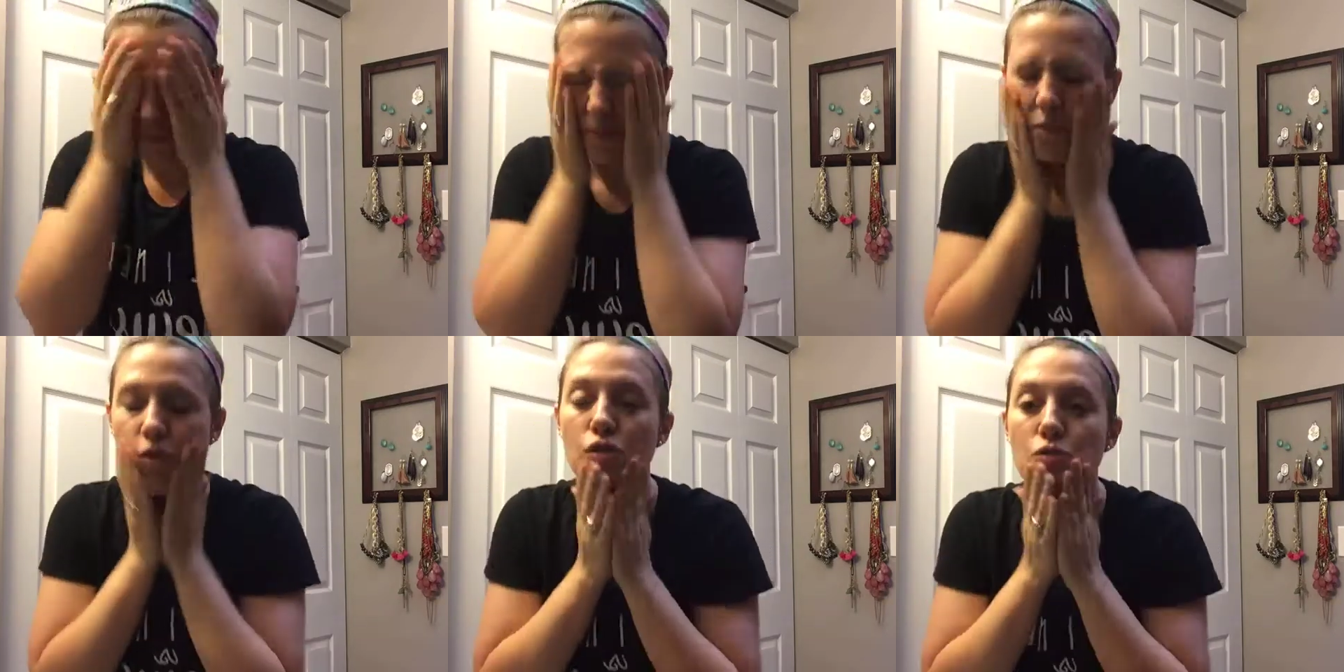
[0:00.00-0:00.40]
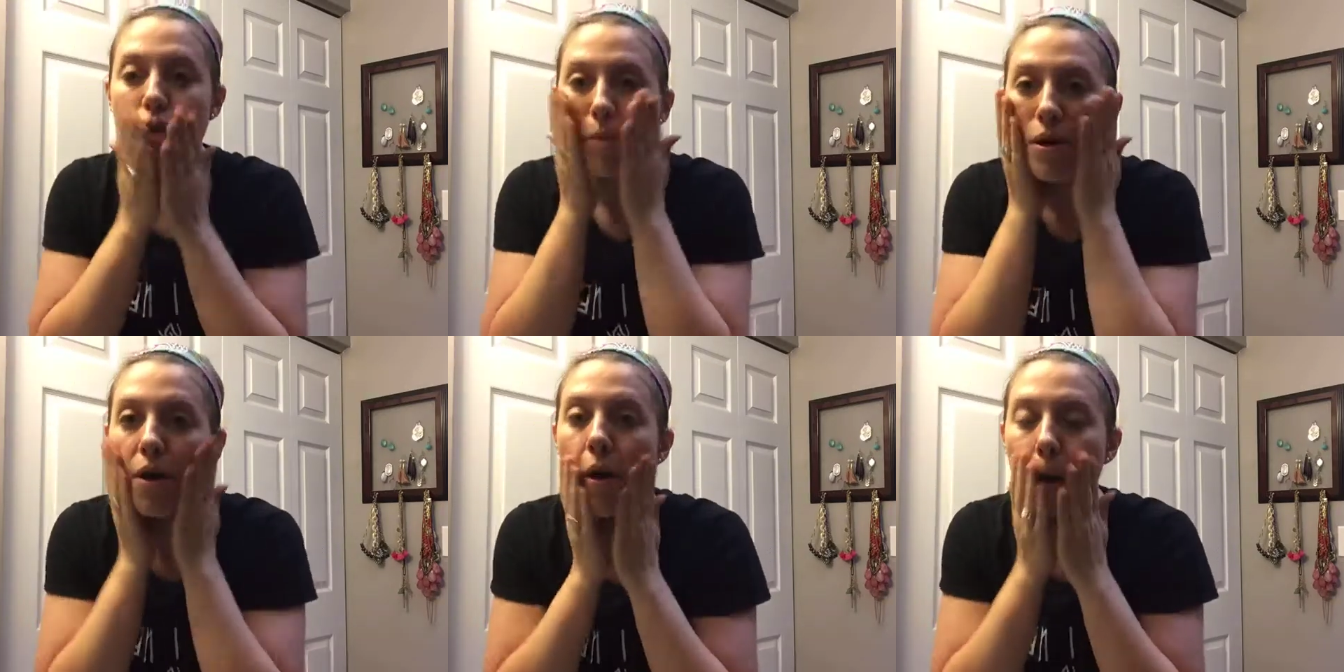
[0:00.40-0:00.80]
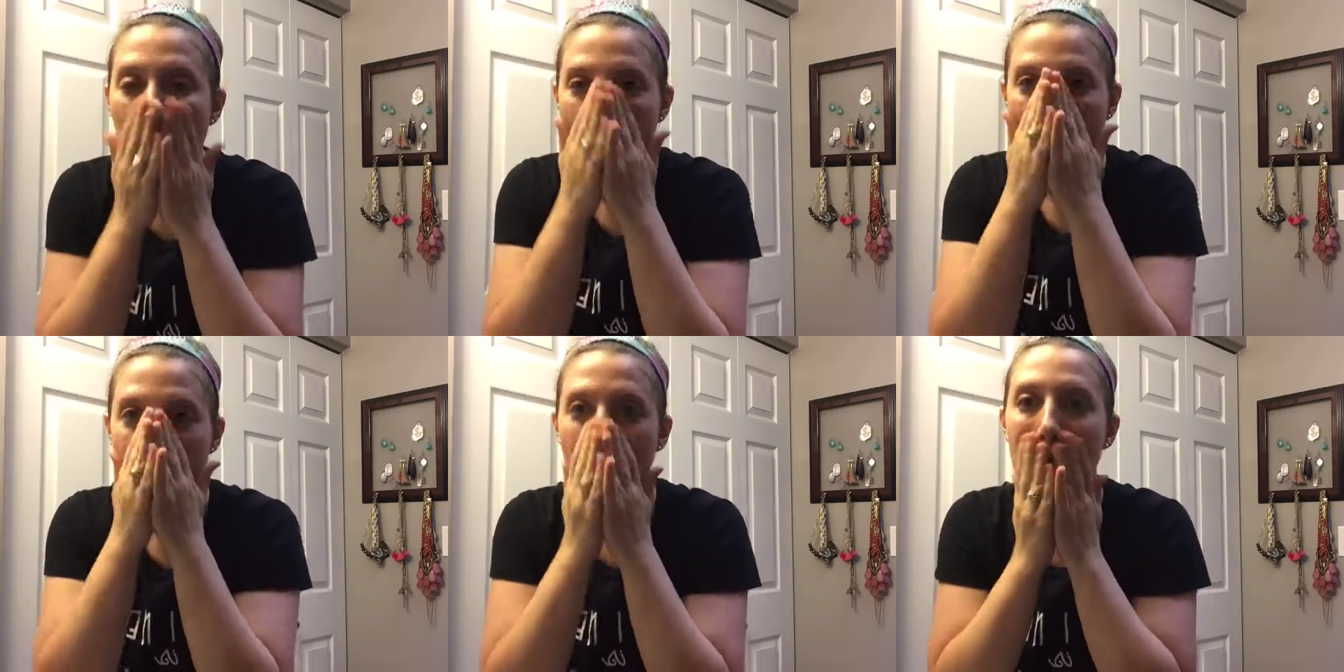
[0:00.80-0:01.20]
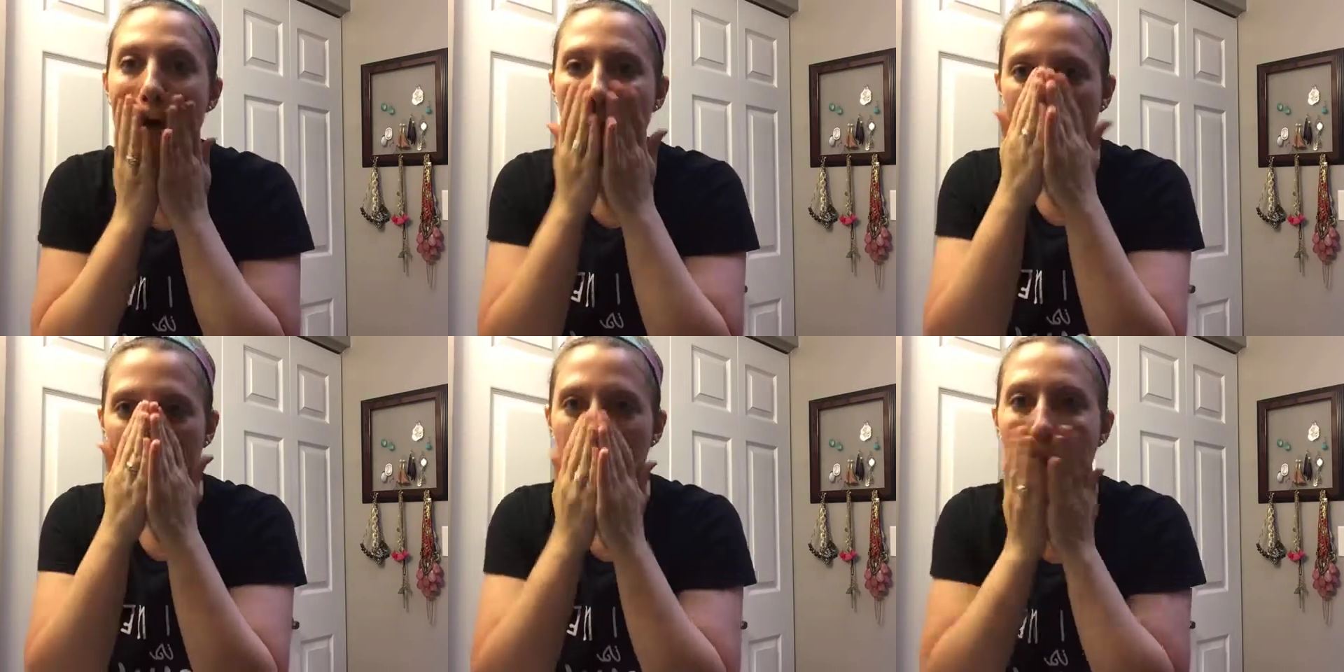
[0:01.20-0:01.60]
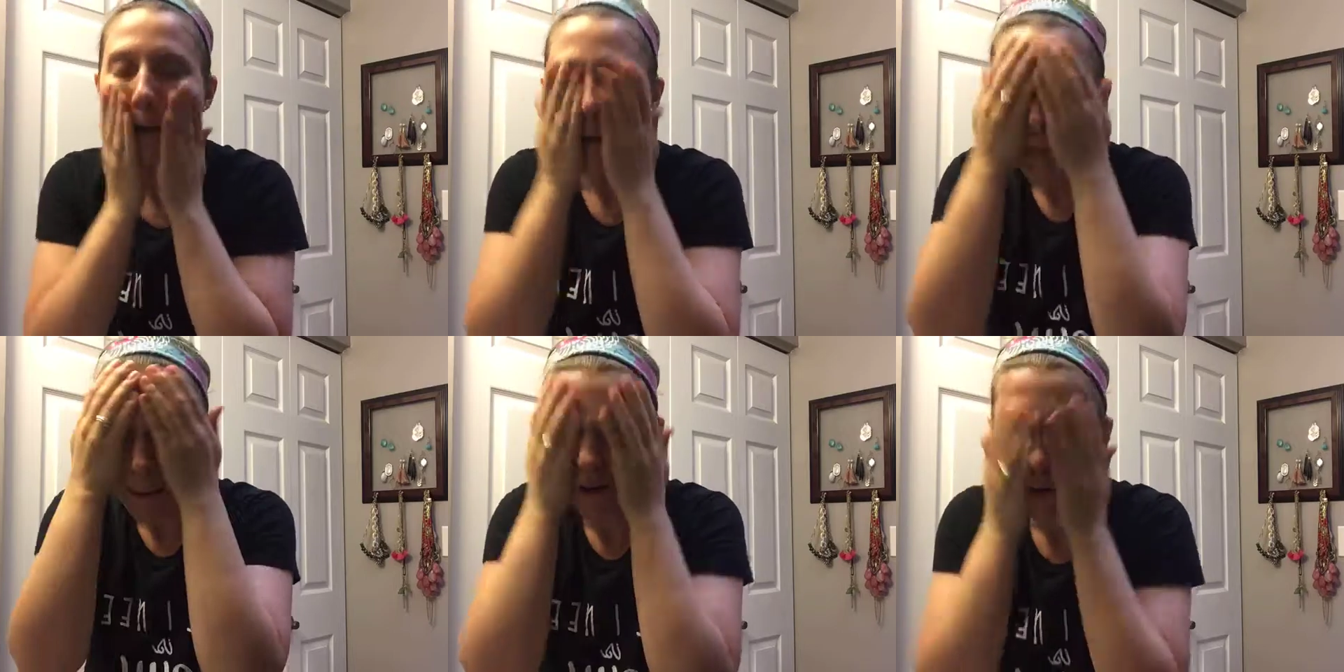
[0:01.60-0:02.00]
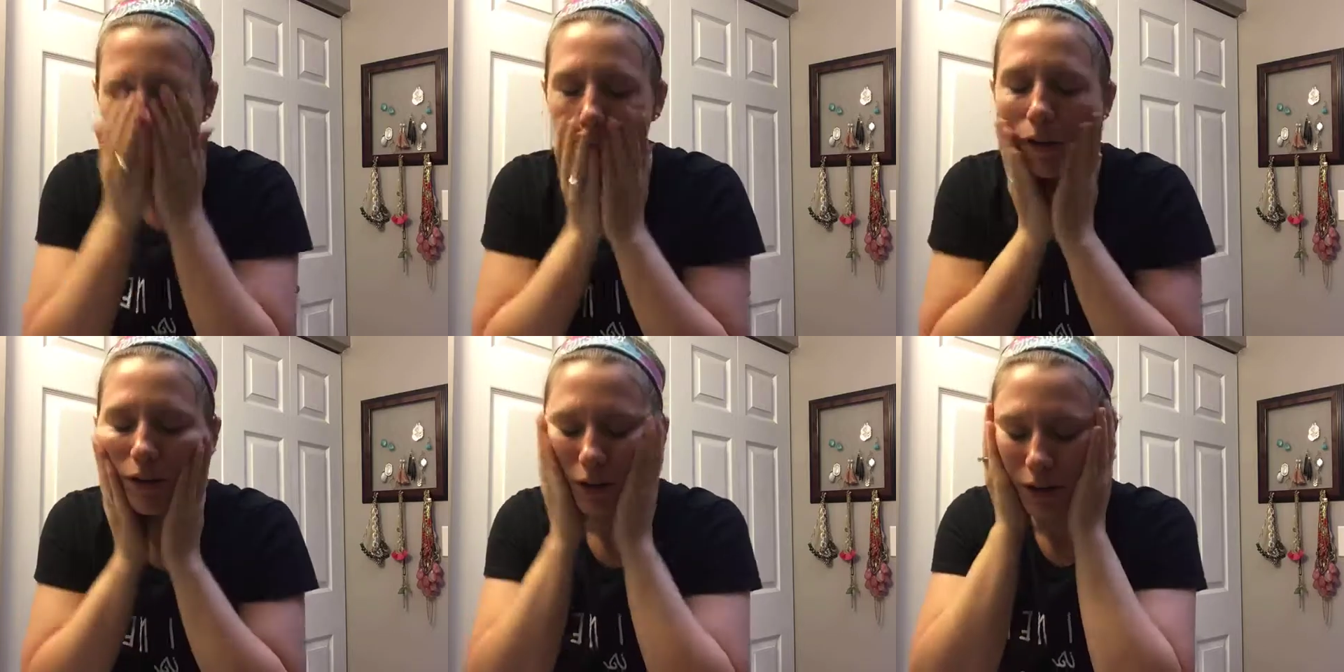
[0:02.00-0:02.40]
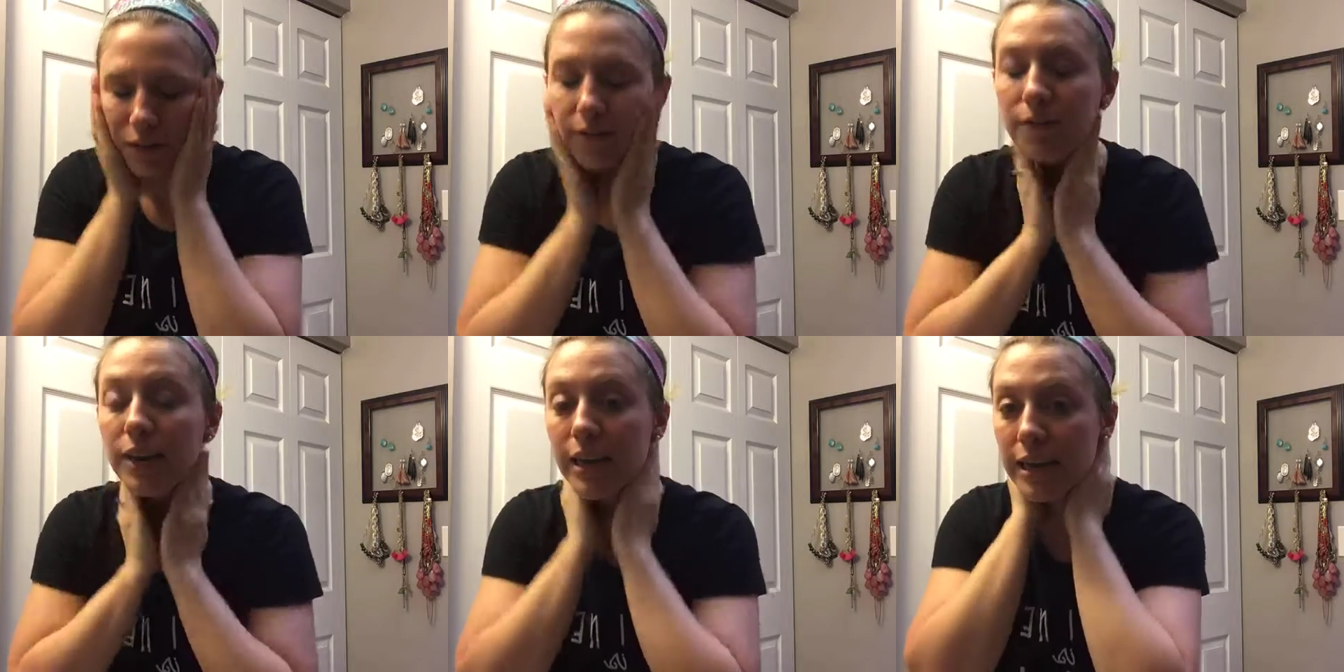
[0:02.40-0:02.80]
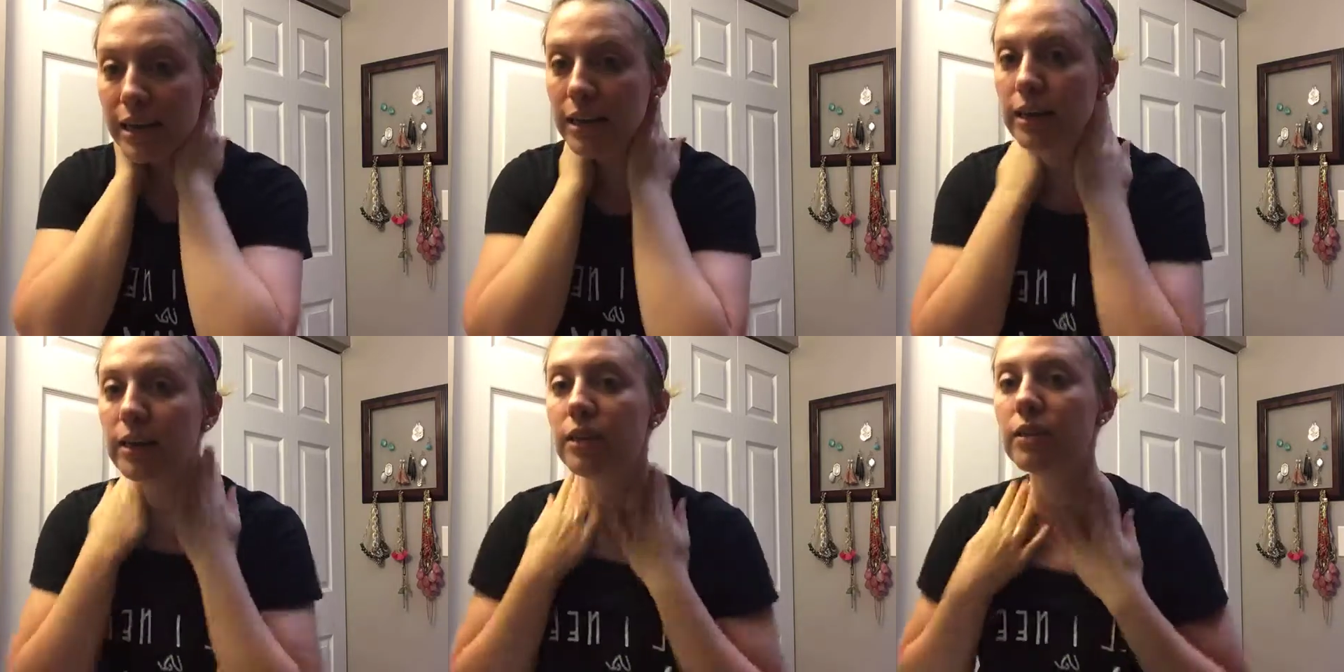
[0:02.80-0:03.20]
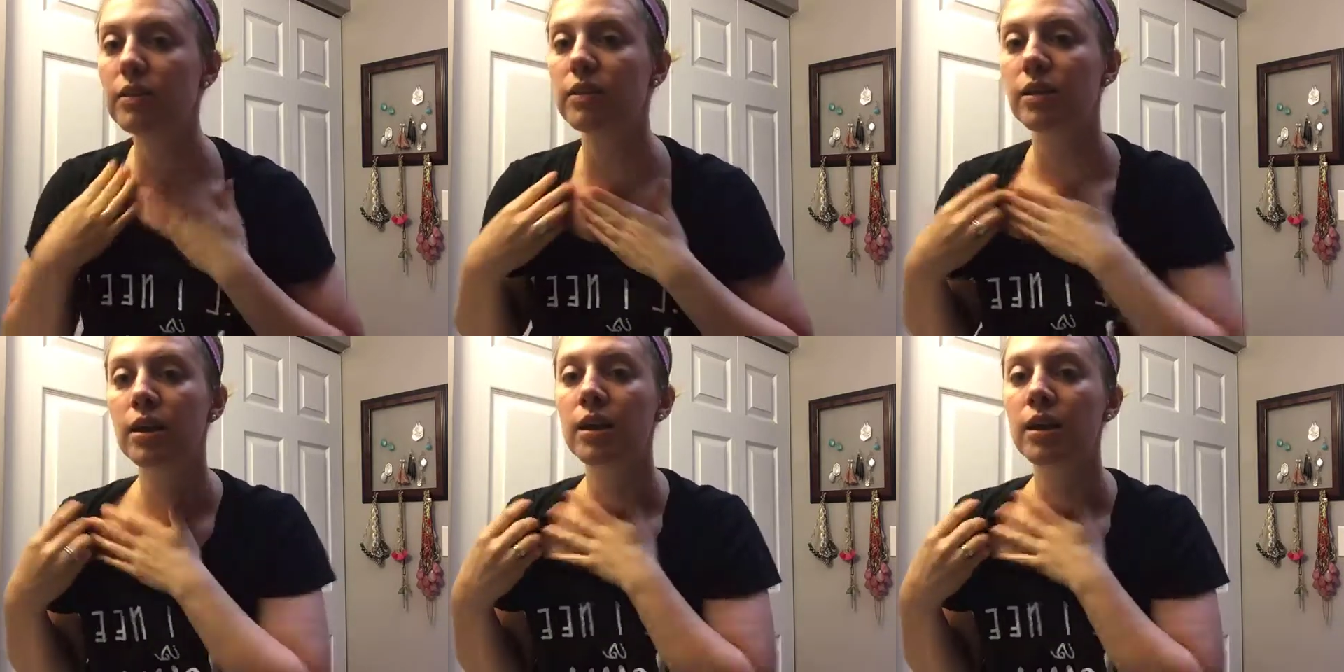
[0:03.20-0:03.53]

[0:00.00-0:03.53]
just rub it all over your face.